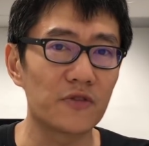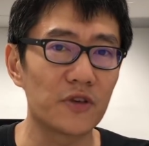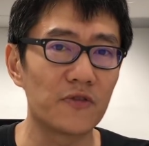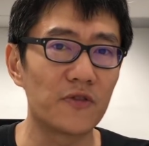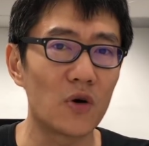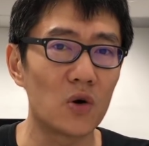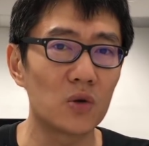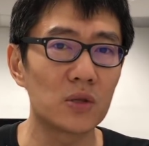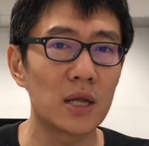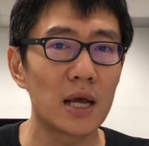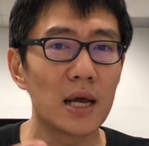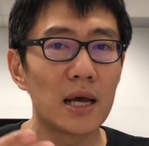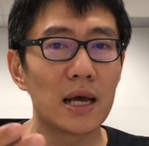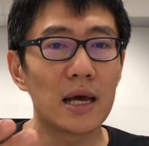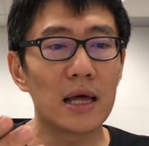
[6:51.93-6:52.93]
of the phone,
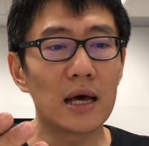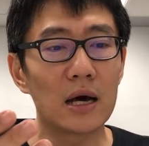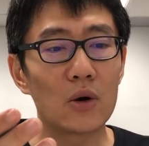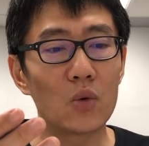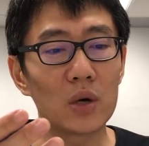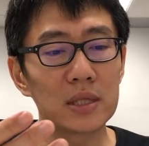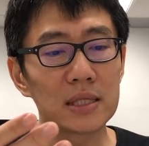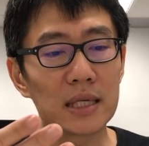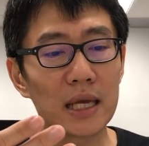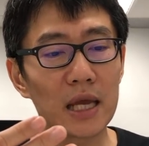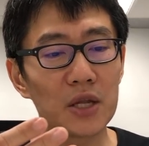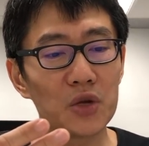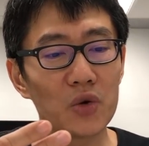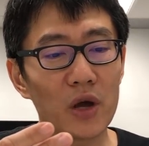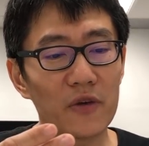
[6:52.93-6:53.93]
once
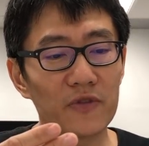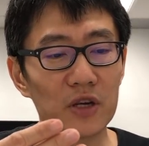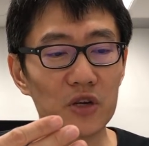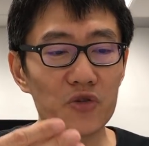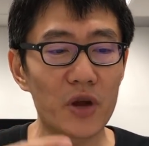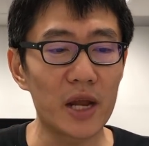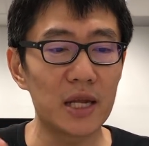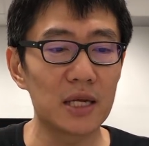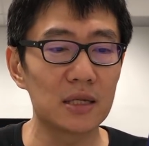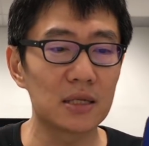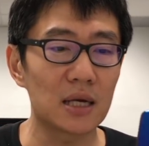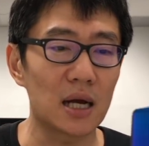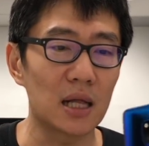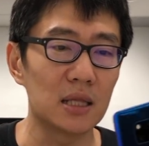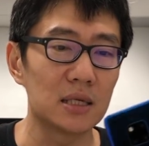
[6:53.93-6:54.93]
again you have a
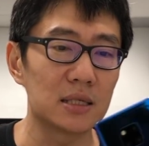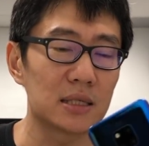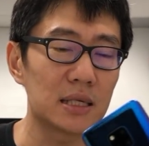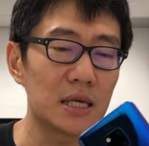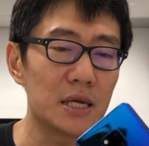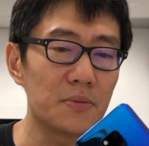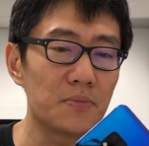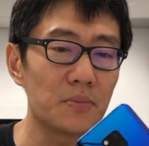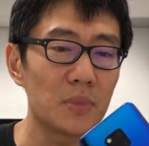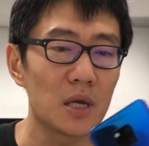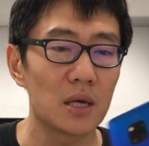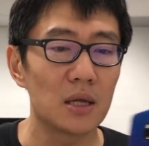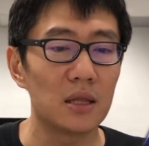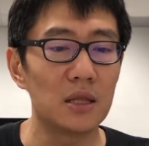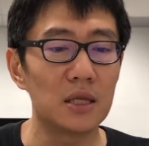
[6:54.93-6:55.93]
gradient color scheme.
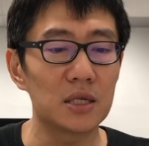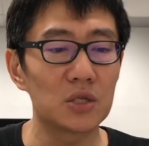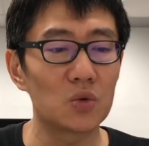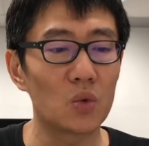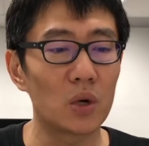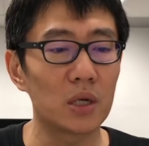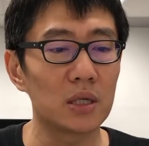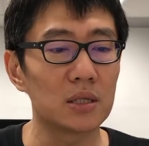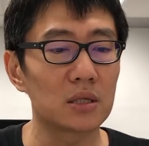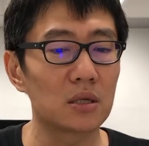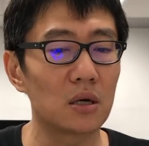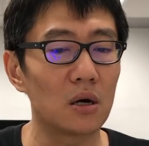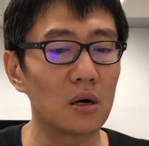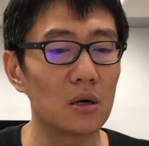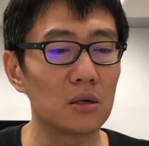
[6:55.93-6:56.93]
This one is
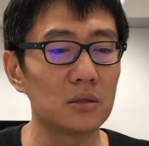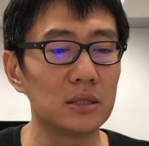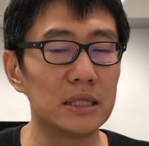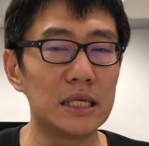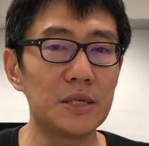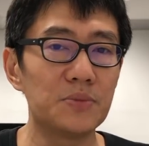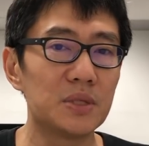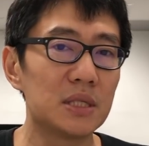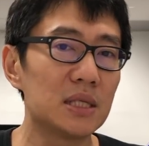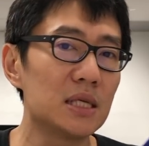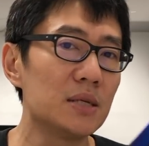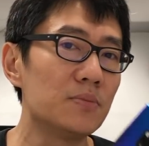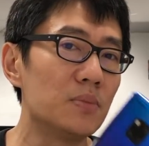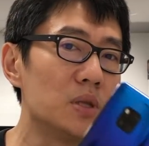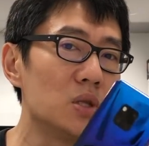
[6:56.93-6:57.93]
called Deep
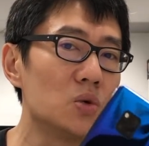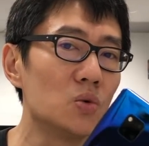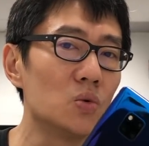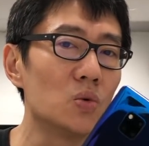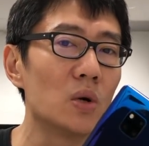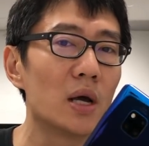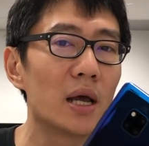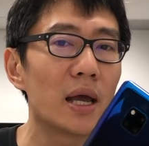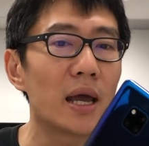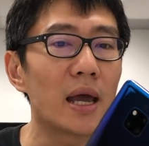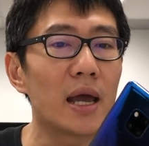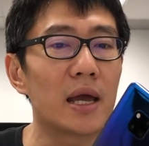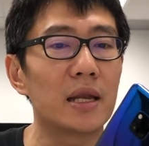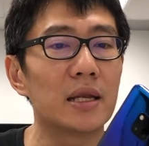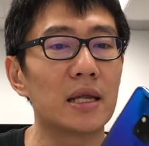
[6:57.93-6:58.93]
Sea Blue,
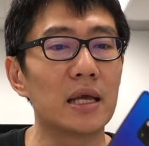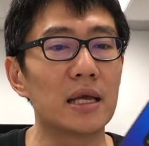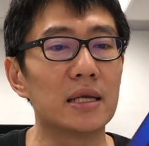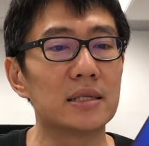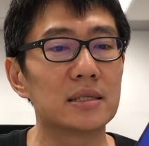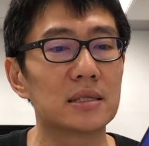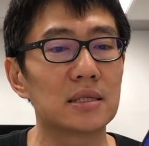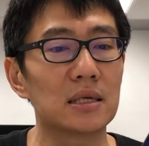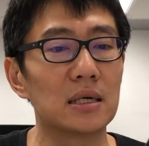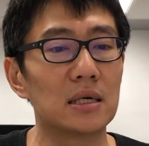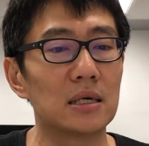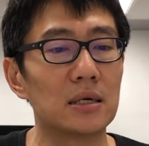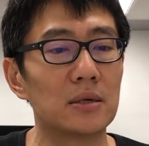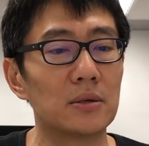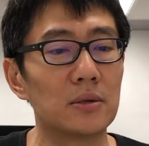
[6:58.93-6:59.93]
and it's
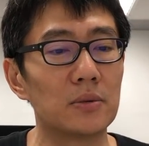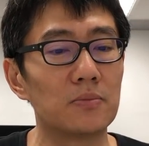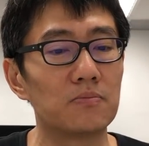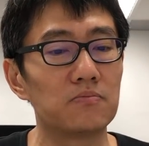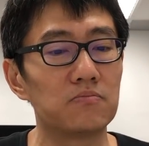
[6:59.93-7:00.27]
a